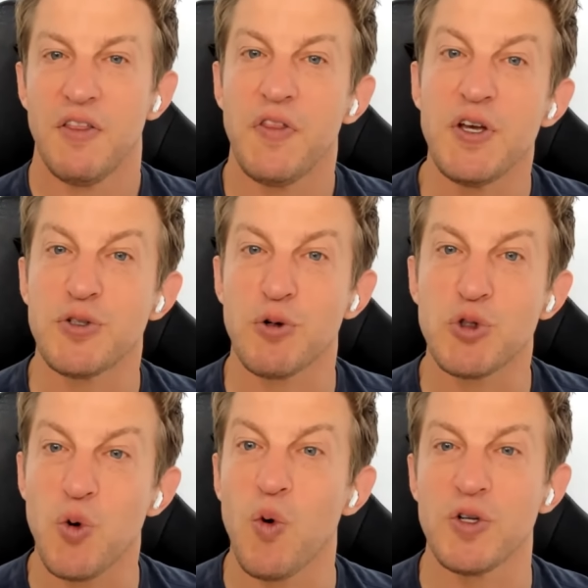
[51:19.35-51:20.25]
these are
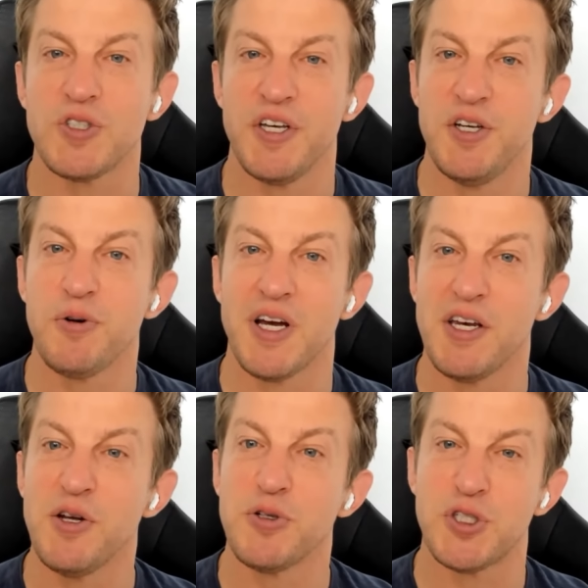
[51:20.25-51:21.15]
tools that you can
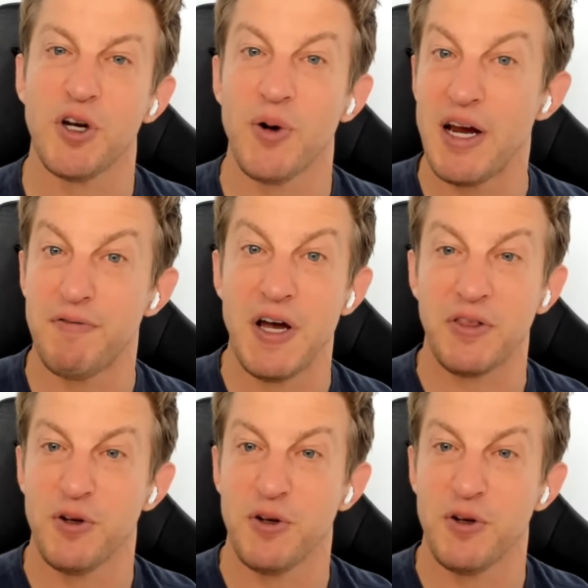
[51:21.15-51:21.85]
use to great effect.